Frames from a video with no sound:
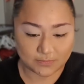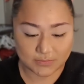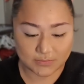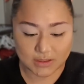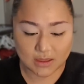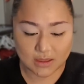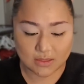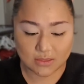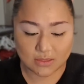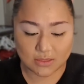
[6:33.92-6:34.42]

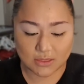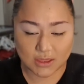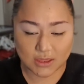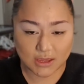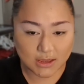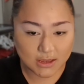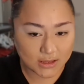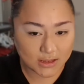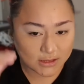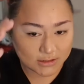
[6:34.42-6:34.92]
And
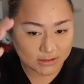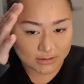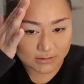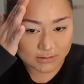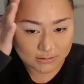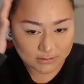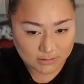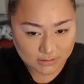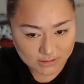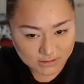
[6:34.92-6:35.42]
then
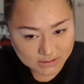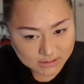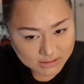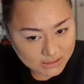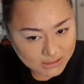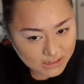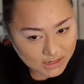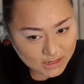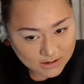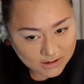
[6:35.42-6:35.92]
this
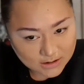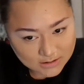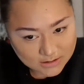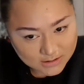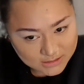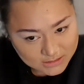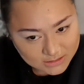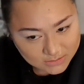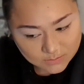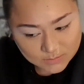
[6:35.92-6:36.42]
hair
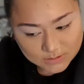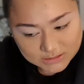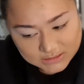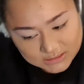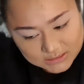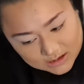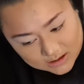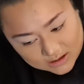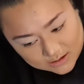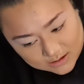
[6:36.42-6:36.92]
is
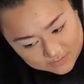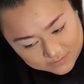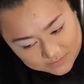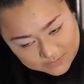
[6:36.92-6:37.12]
messing up